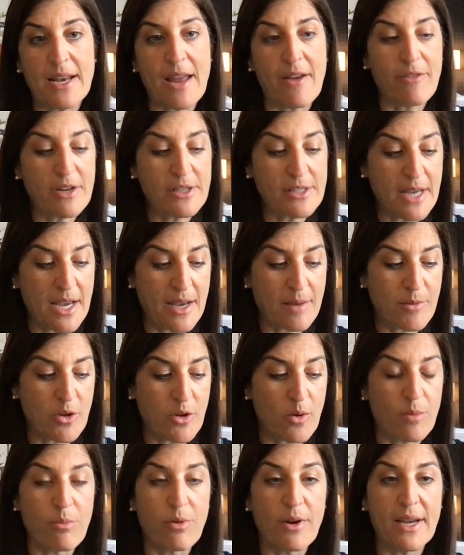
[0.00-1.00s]
Every time you
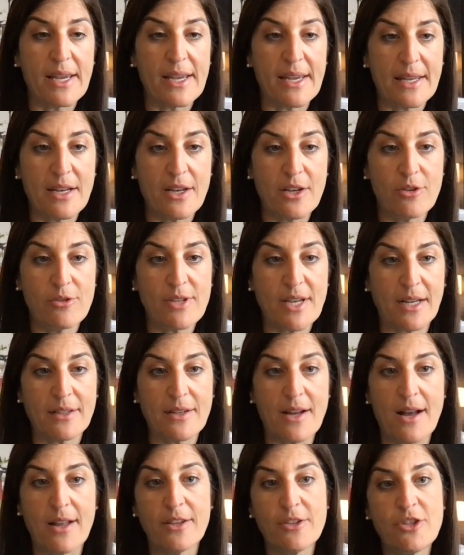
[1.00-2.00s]
are bringing in a new
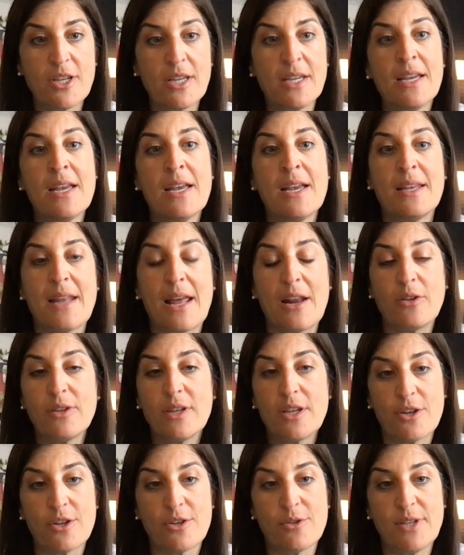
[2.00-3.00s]
technology, not
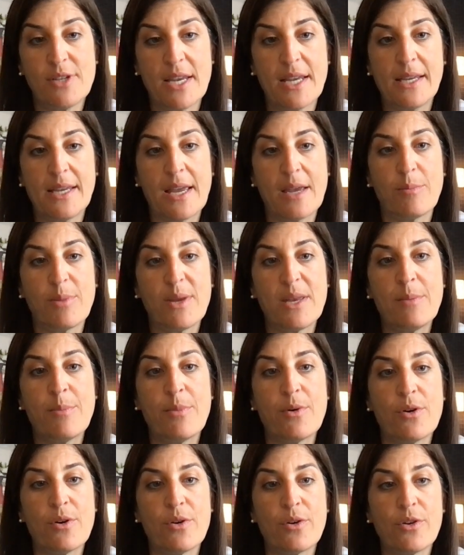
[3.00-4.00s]
only are you taking
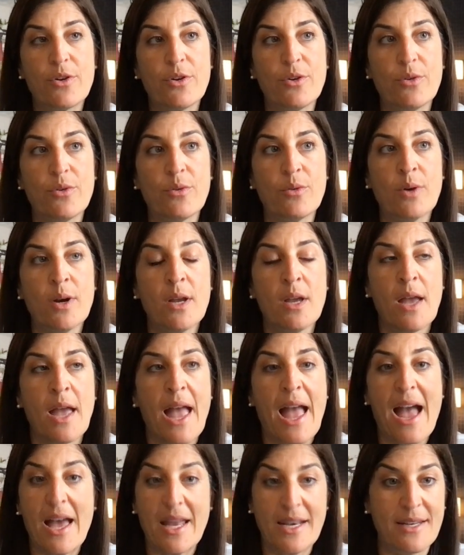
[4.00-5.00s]
people who
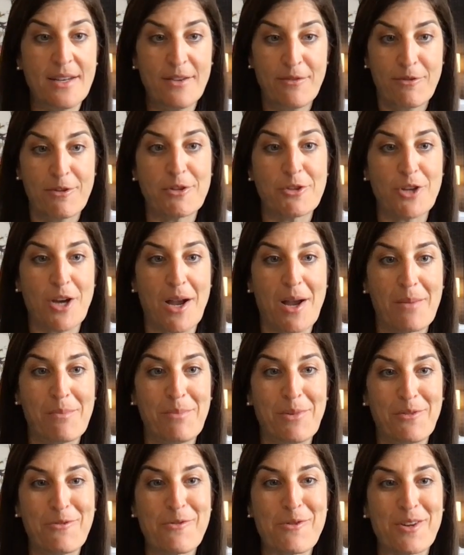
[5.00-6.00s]
had a different job
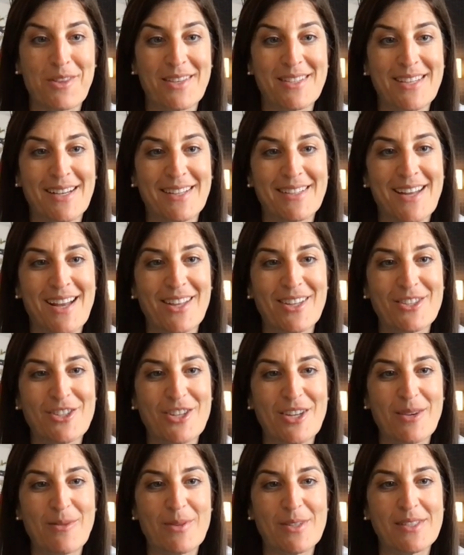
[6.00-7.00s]
before the
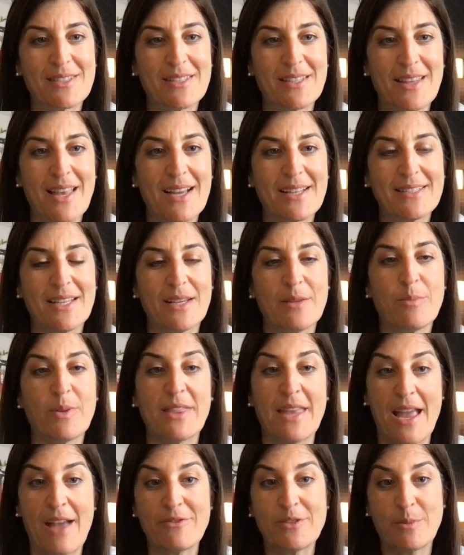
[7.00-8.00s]
technology was selected, but
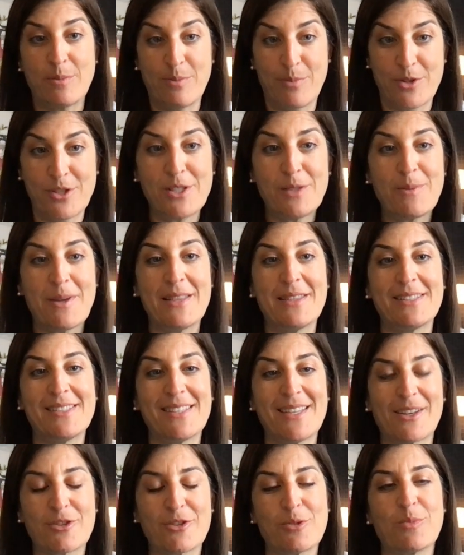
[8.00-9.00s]
they have to participate in the
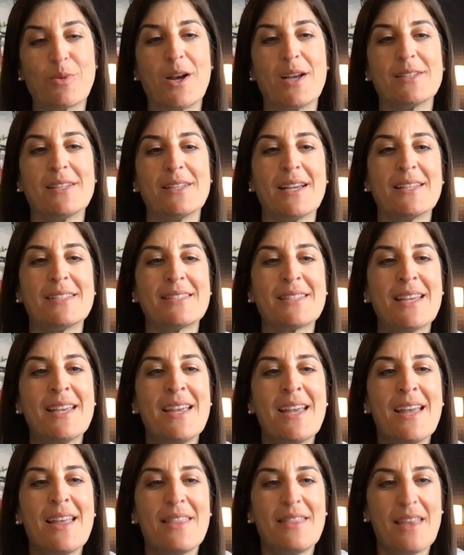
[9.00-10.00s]
selection process.
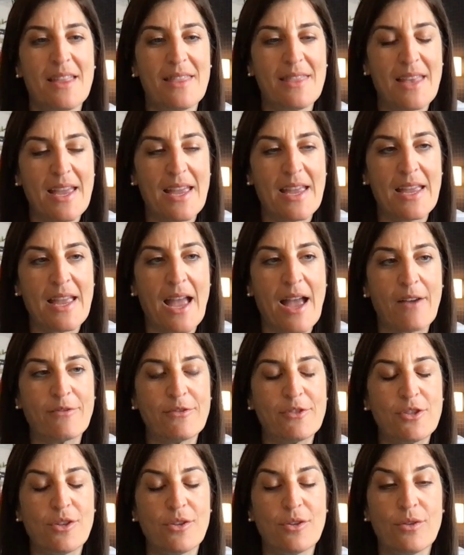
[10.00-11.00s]
Then they have
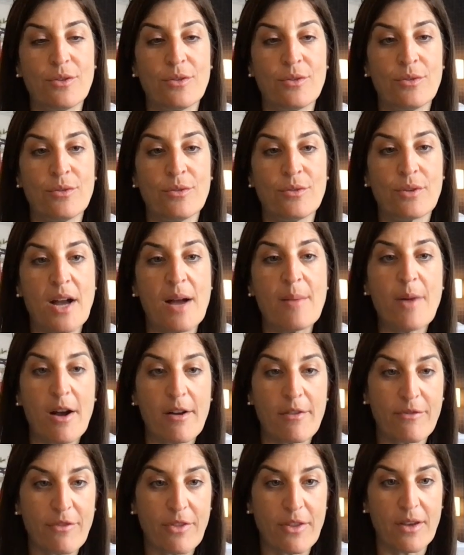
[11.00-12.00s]
to come
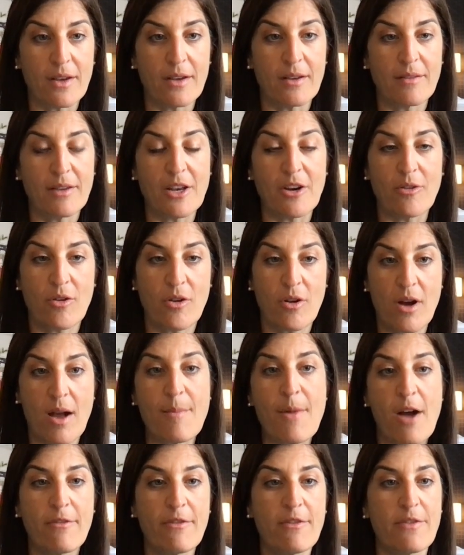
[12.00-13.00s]
off
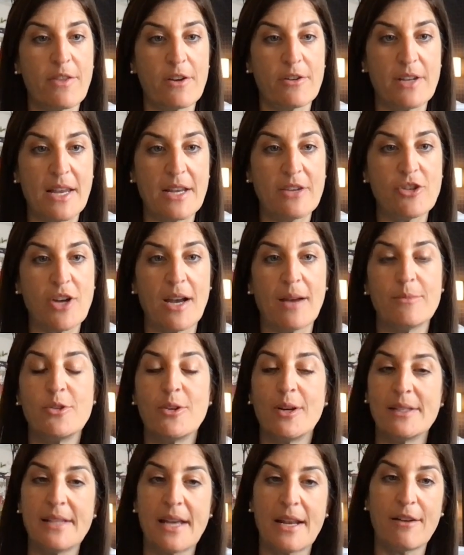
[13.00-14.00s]
of their day job to
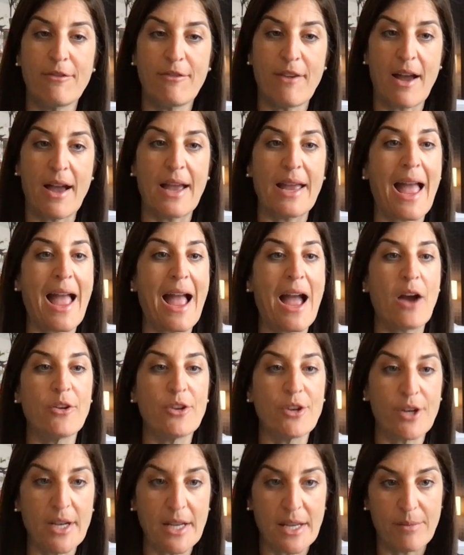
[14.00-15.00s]
identify how
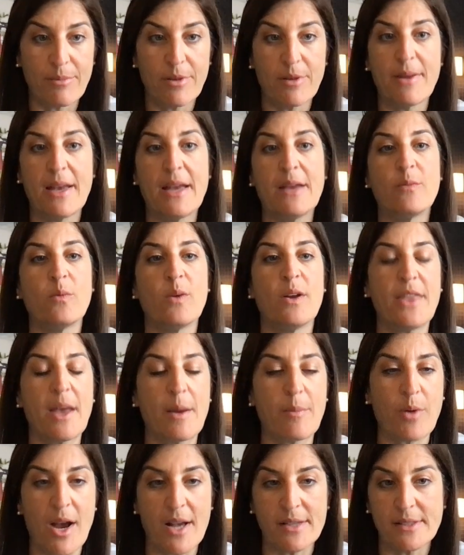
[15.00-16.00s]
you're going to implement, what
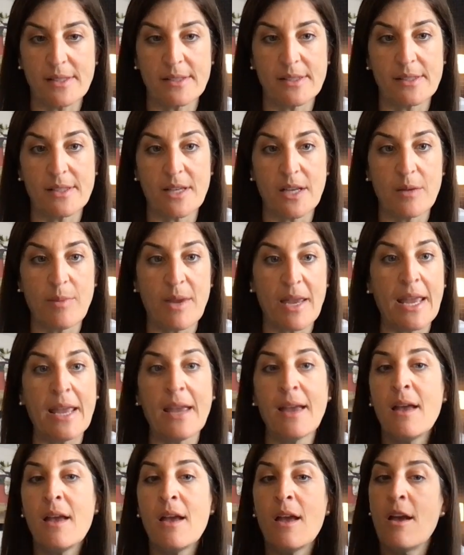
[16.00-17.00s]
that process is going to be.
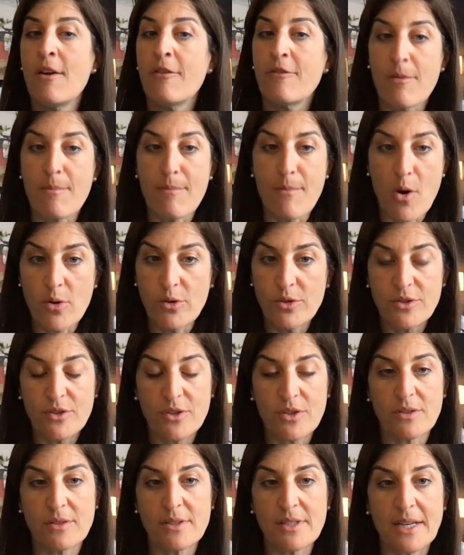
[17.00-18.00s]
for
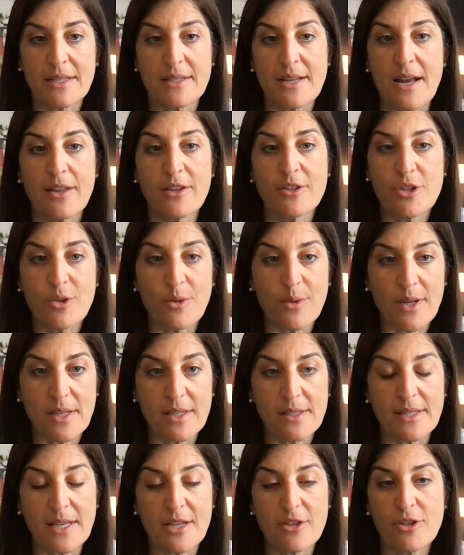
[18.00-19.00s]
most technology
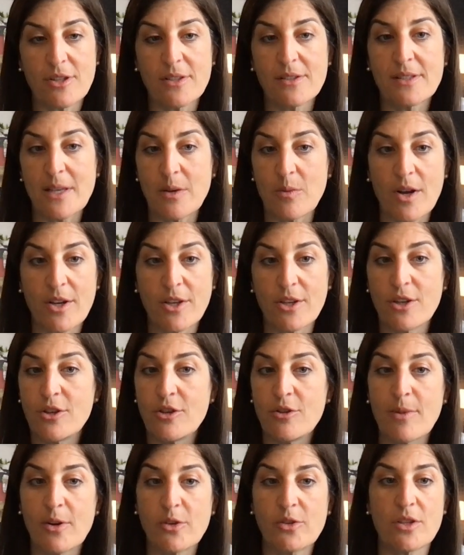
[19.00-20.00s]
organizations, they want you to
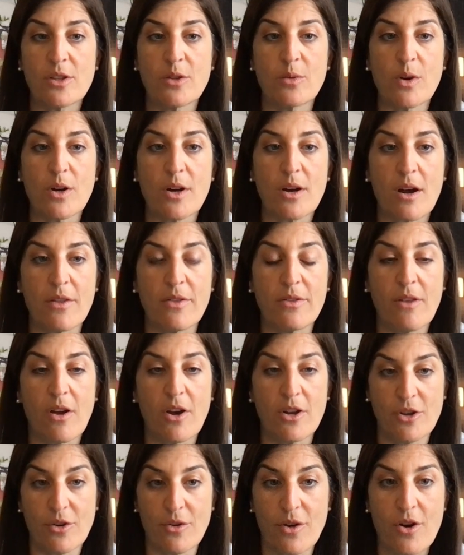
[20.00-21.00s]
do most of the work
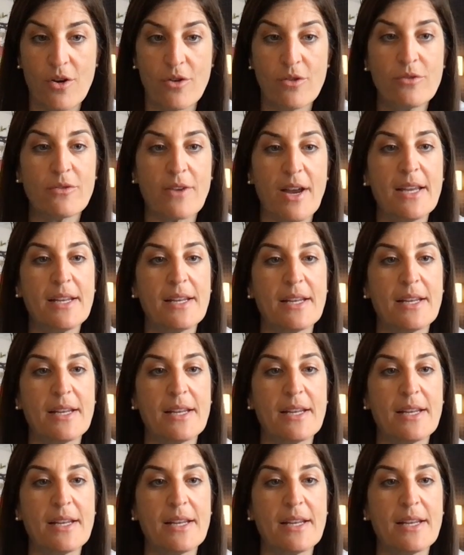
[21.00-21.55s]
on your own, right?